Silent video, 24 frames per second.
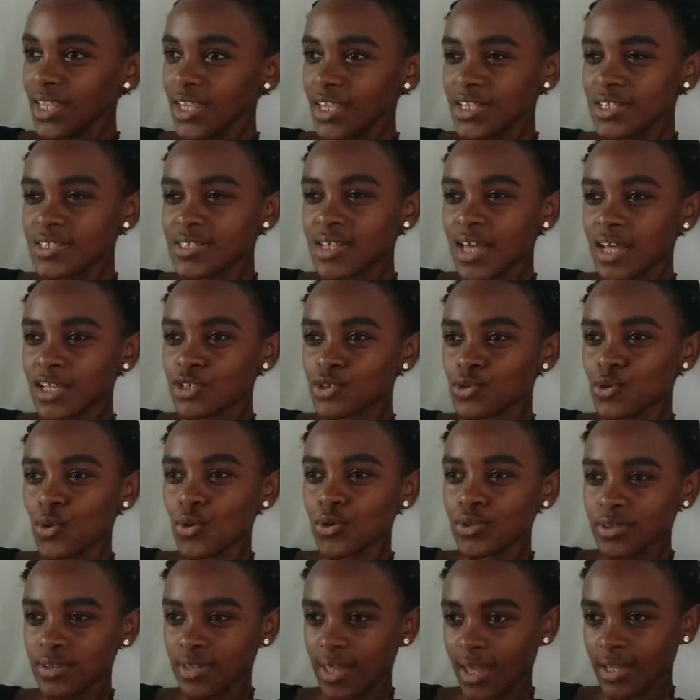it's a
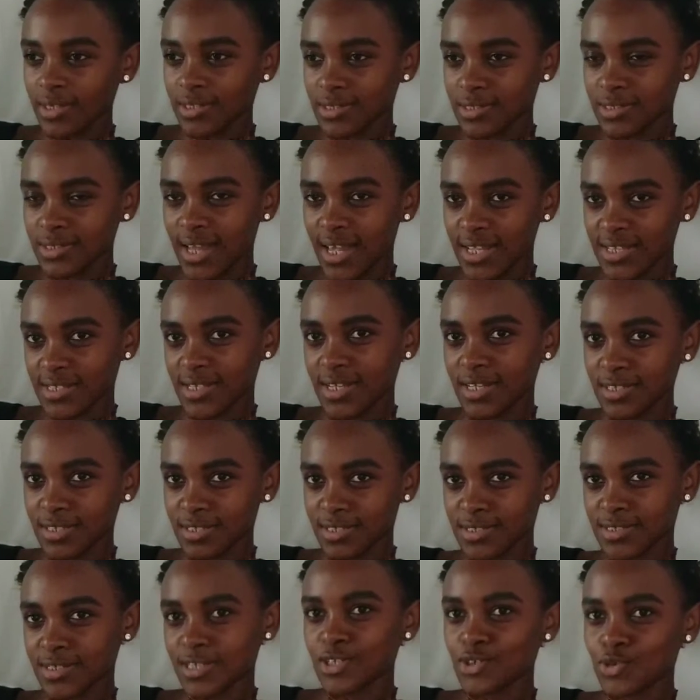tone that doesn't
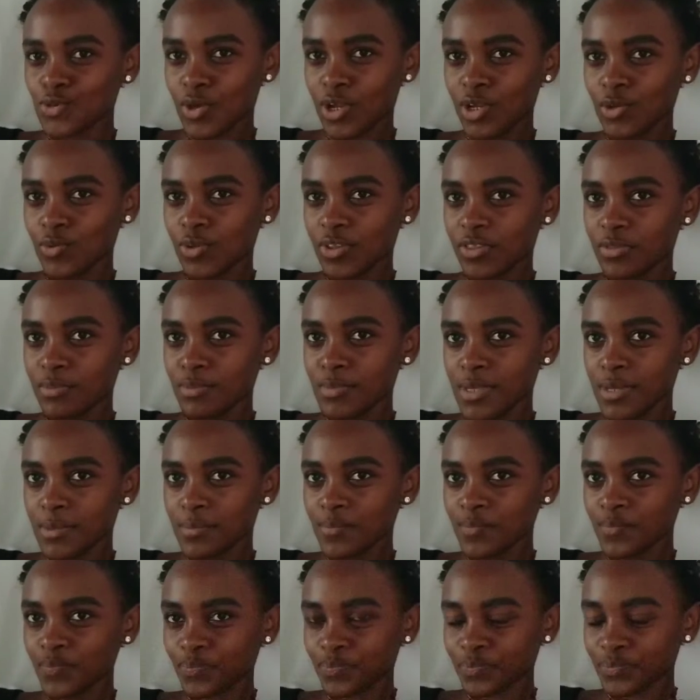sit well with me
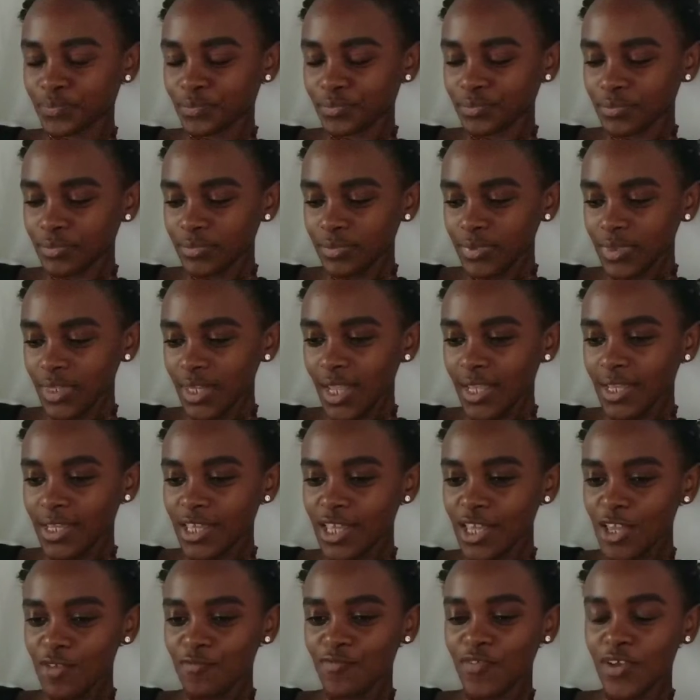
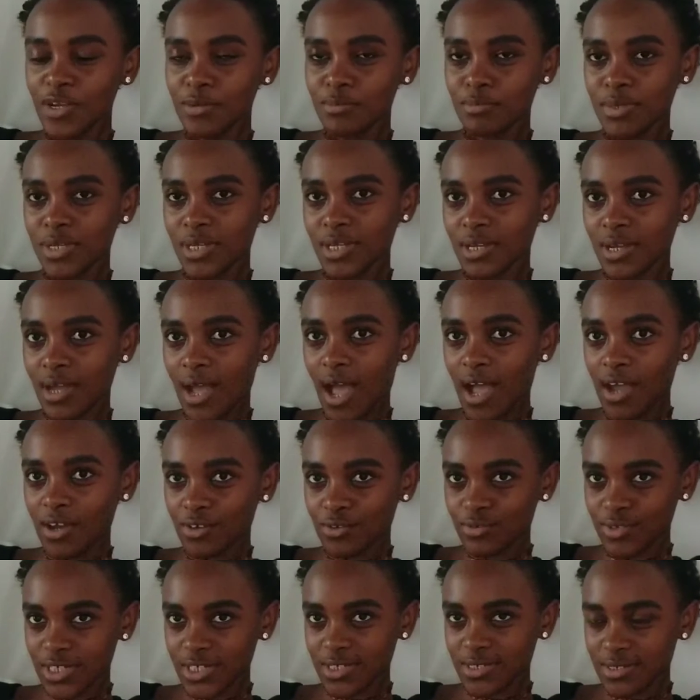even being a
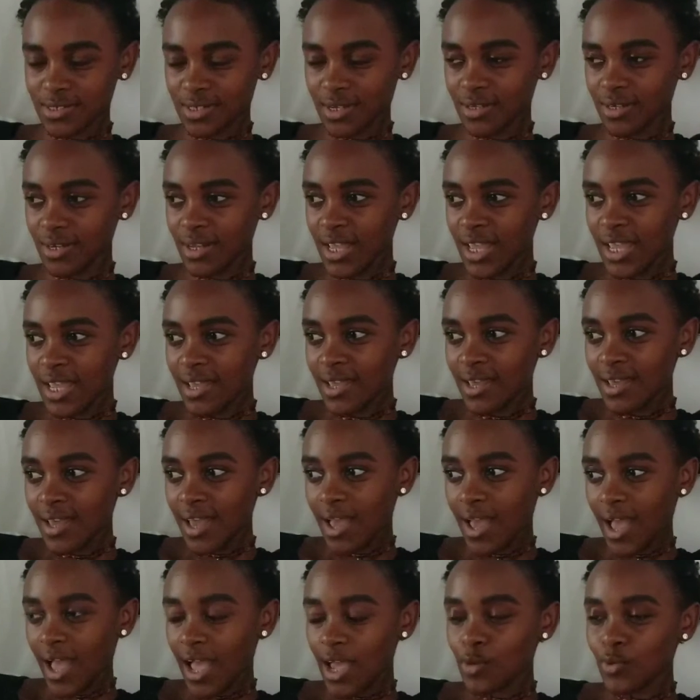Christian
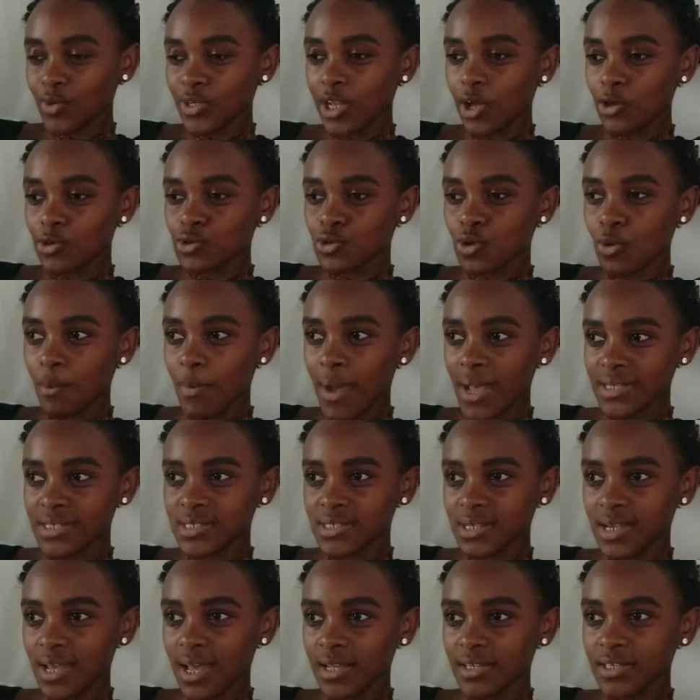I will
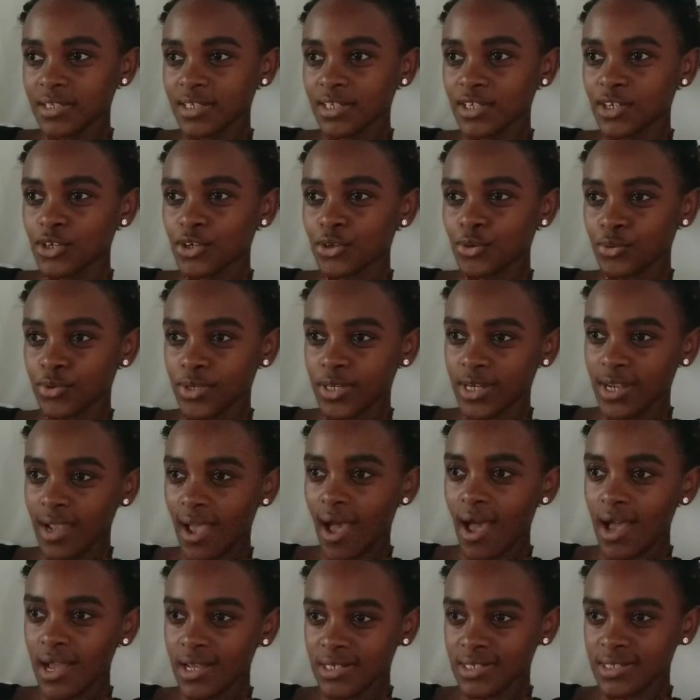automatically
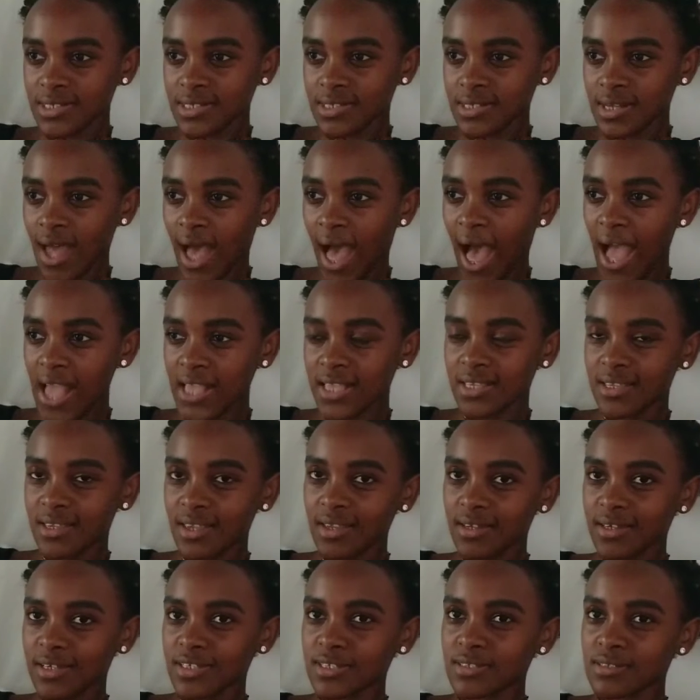react
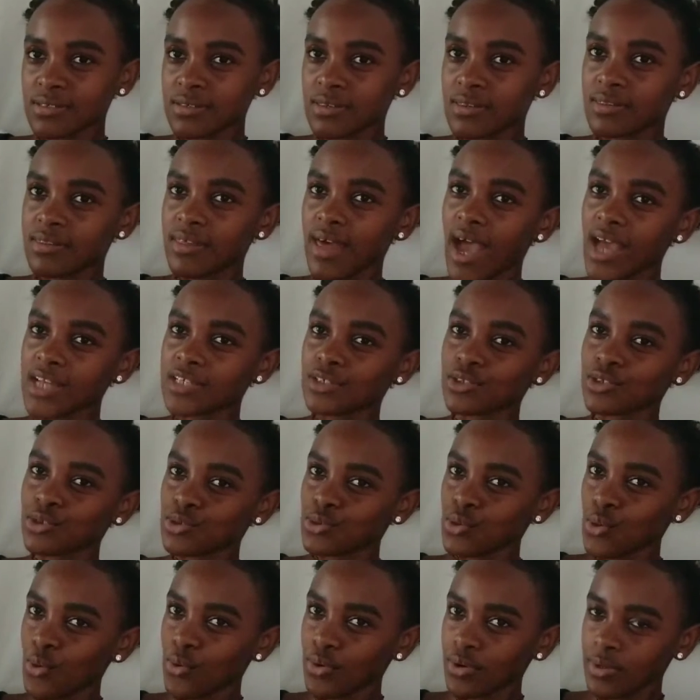against that
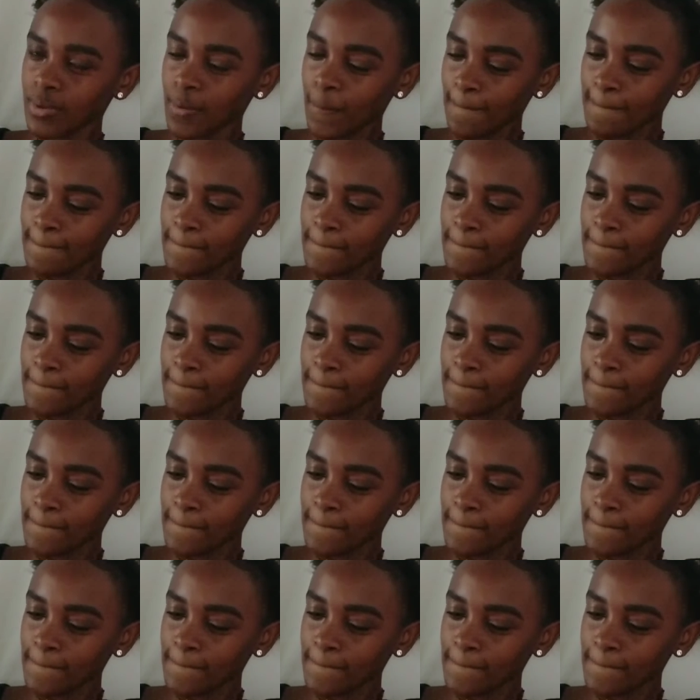tone